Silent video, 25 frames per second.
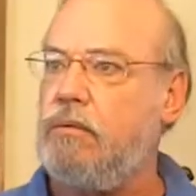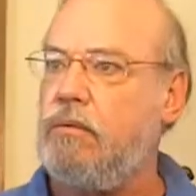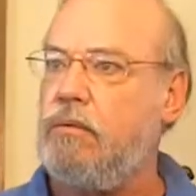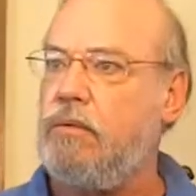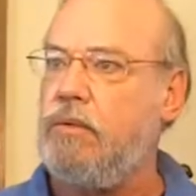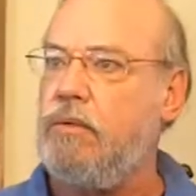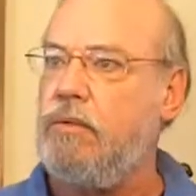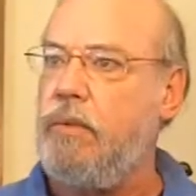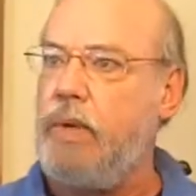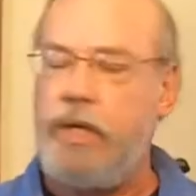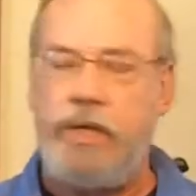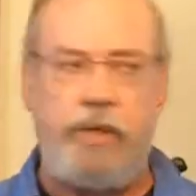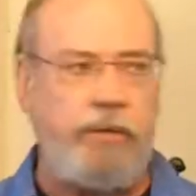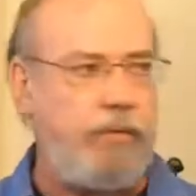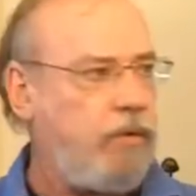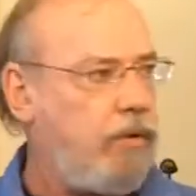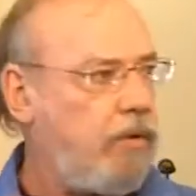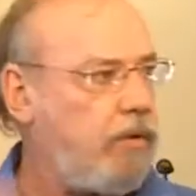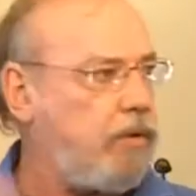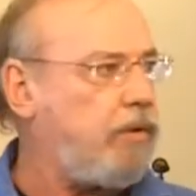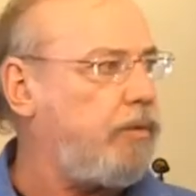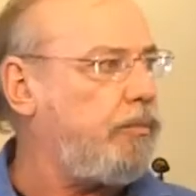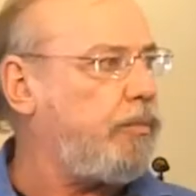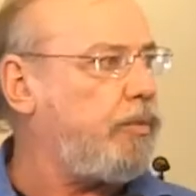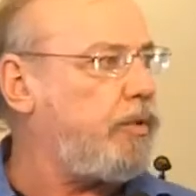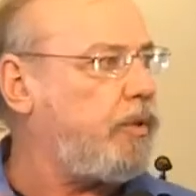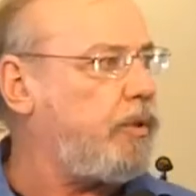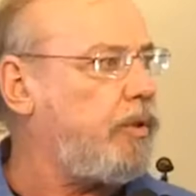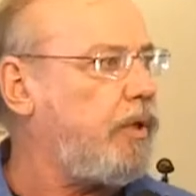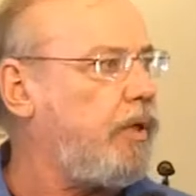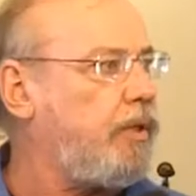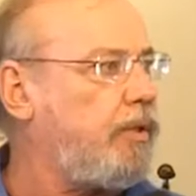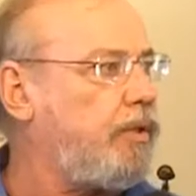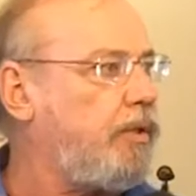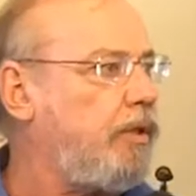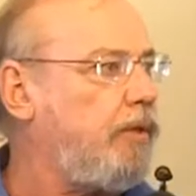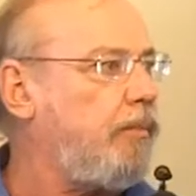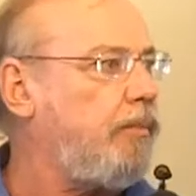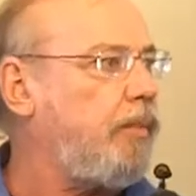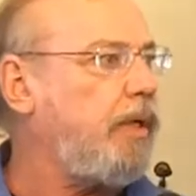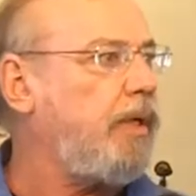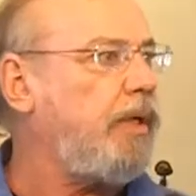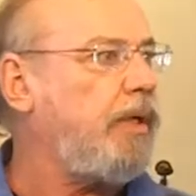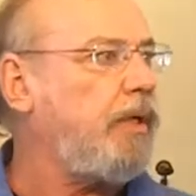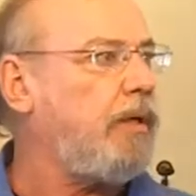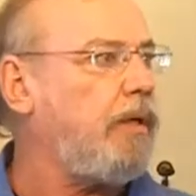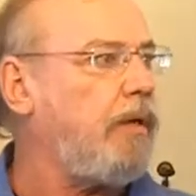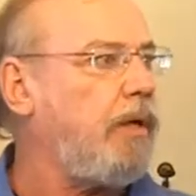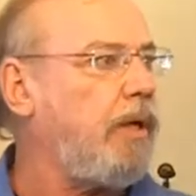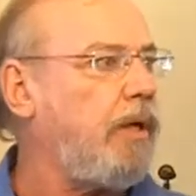with Randy Rowland and Bruce Larson and
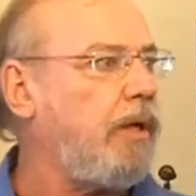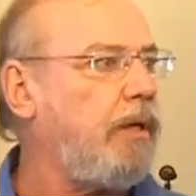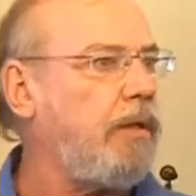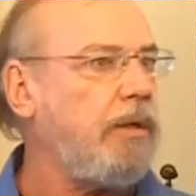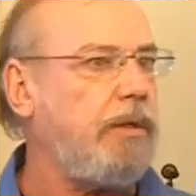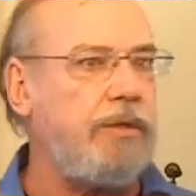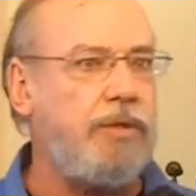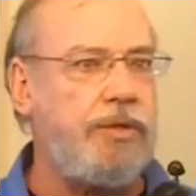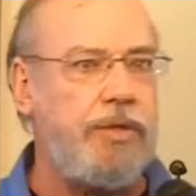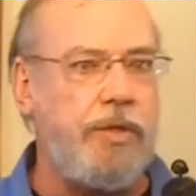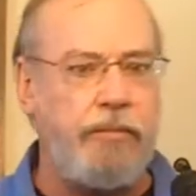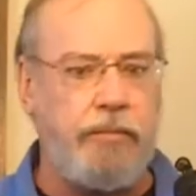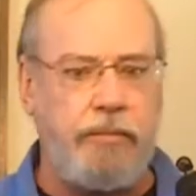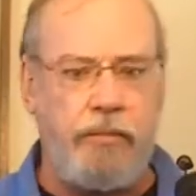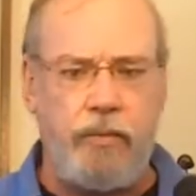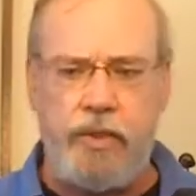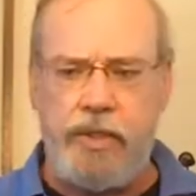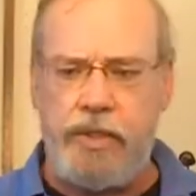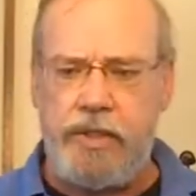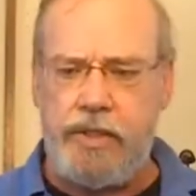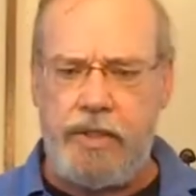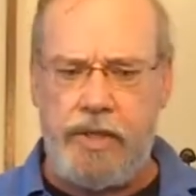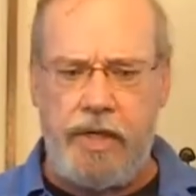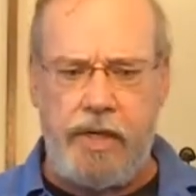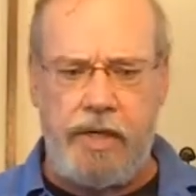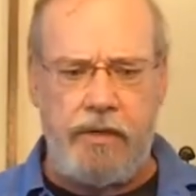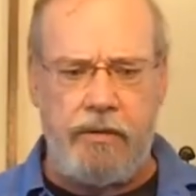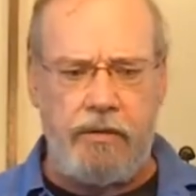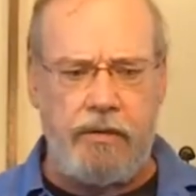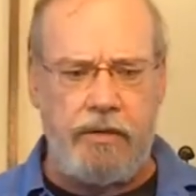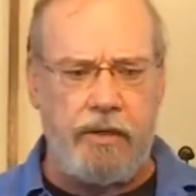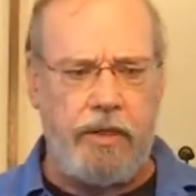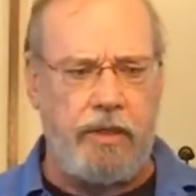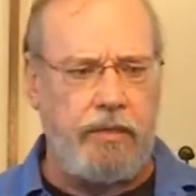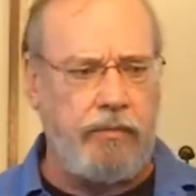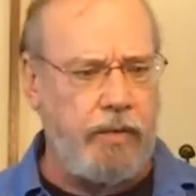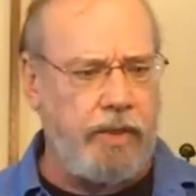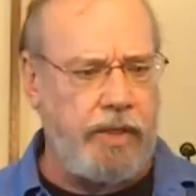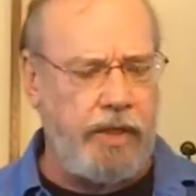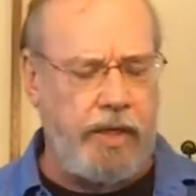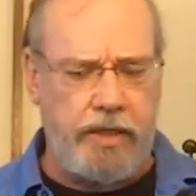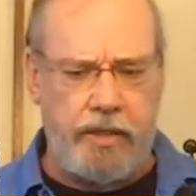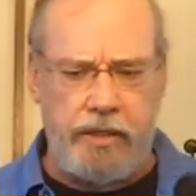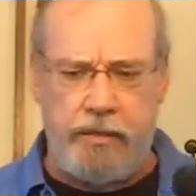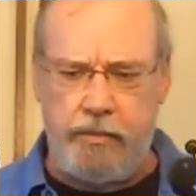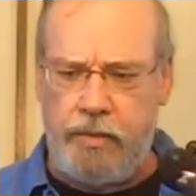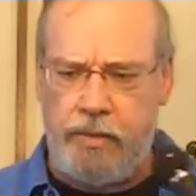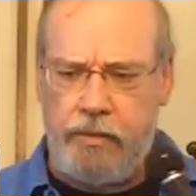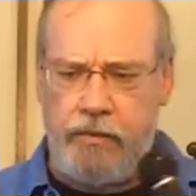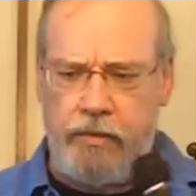me, and the ship went down, and we
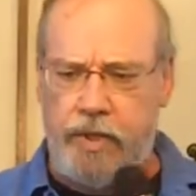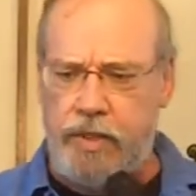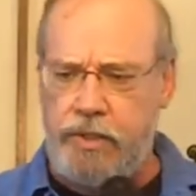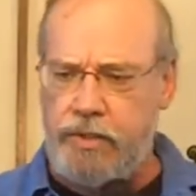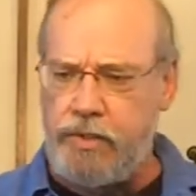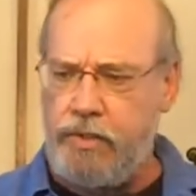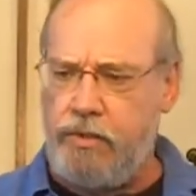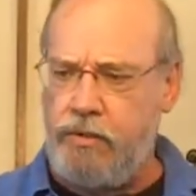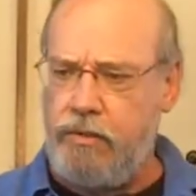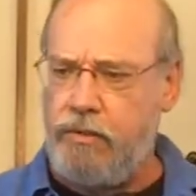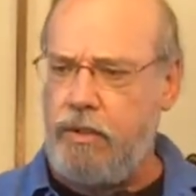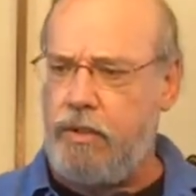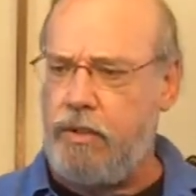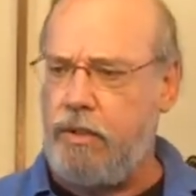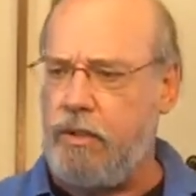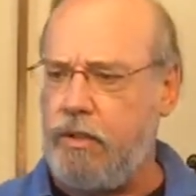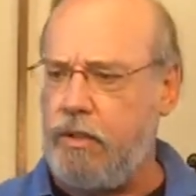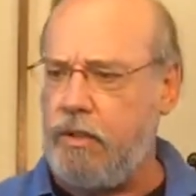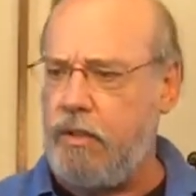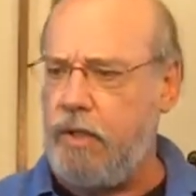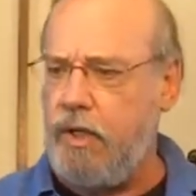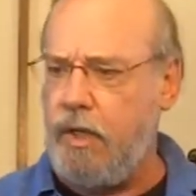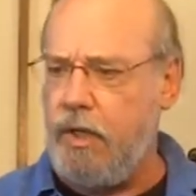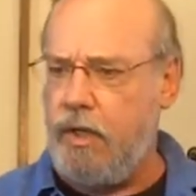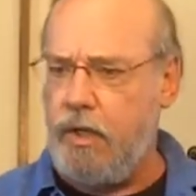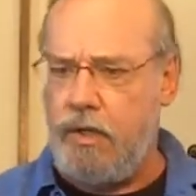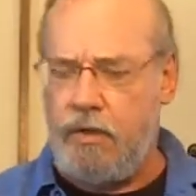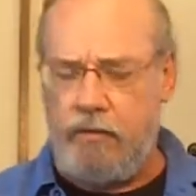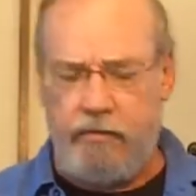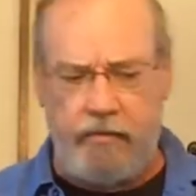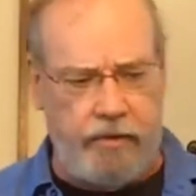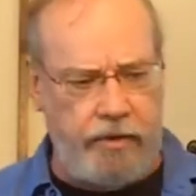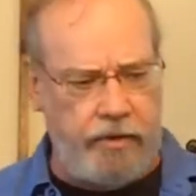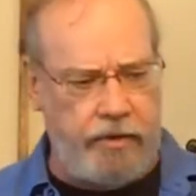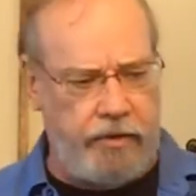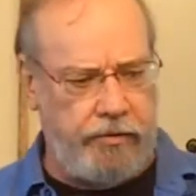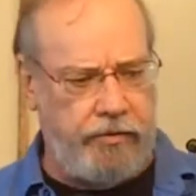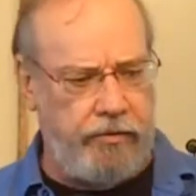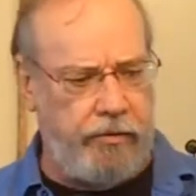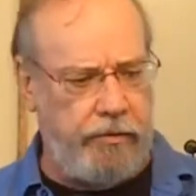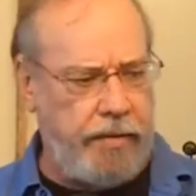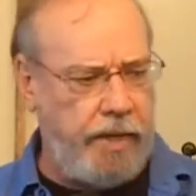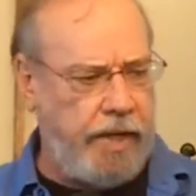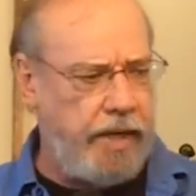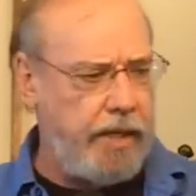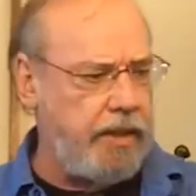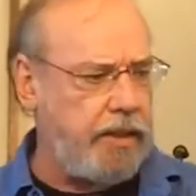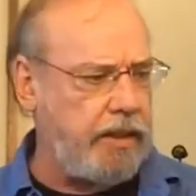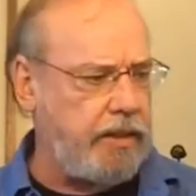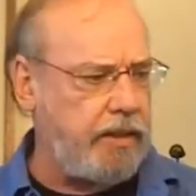had to be rescued in a very
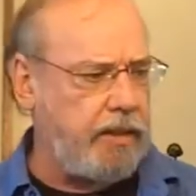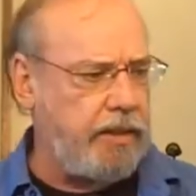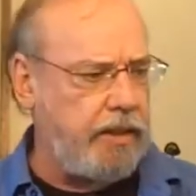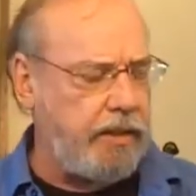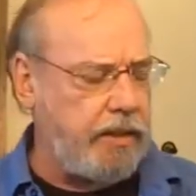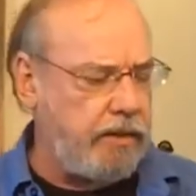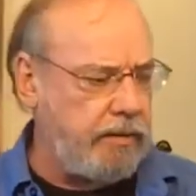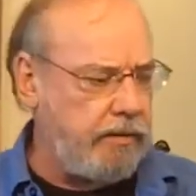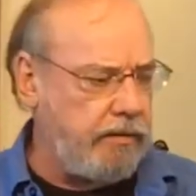dramatic